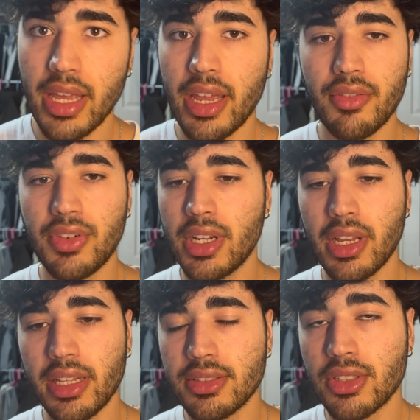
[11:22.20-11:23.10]
Every
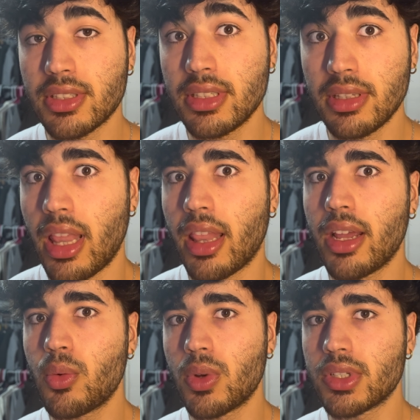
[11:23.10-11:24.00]
is just the
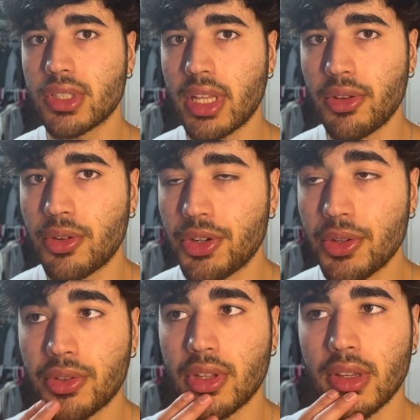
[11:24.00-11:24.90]
language that you're
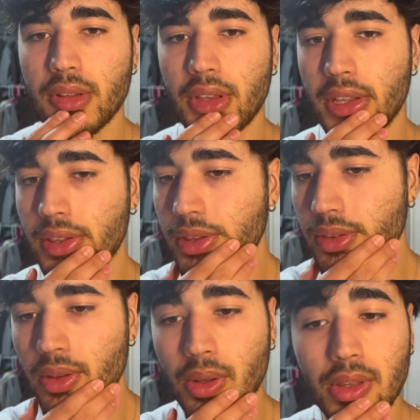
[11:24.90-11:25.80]
using and
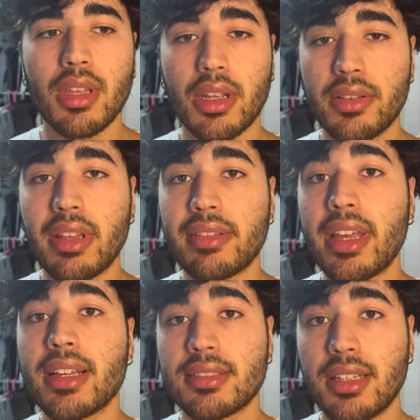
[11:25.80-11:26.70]
all the
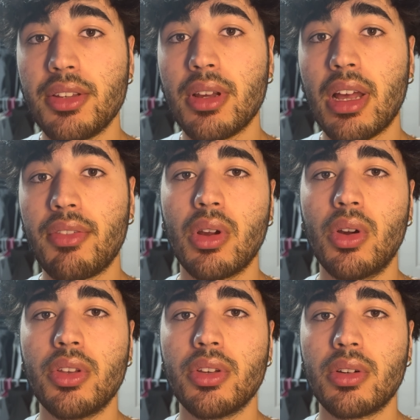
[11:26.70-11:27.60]
text that you have
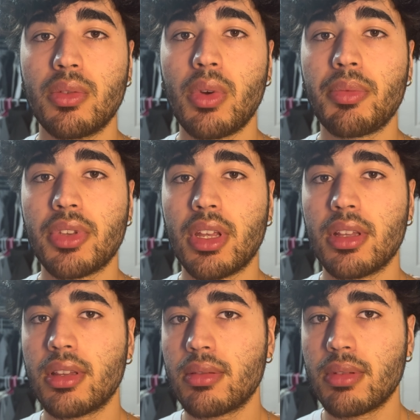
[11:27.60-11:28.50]
on your website.
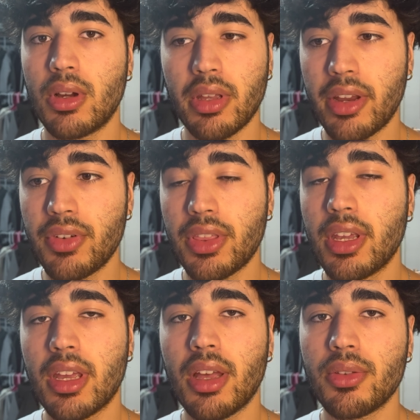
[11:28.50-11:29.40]
Everything
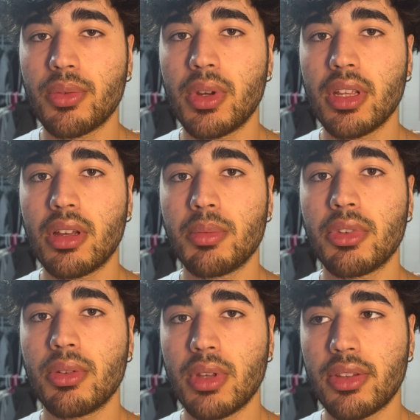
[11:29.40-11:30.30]
counts when it comes
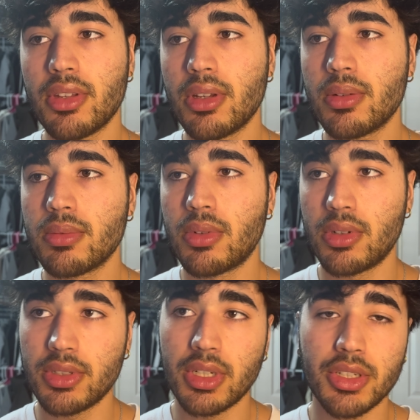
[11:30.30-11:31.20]
to SEO or
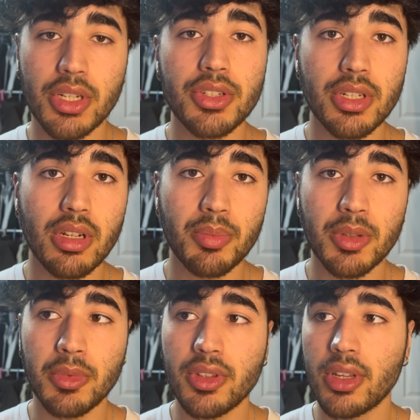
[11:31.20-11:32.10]
search engine
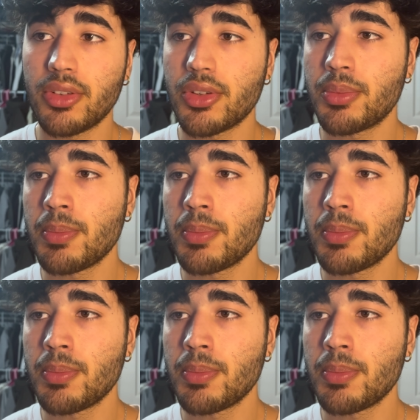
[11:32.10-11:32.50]
optimization.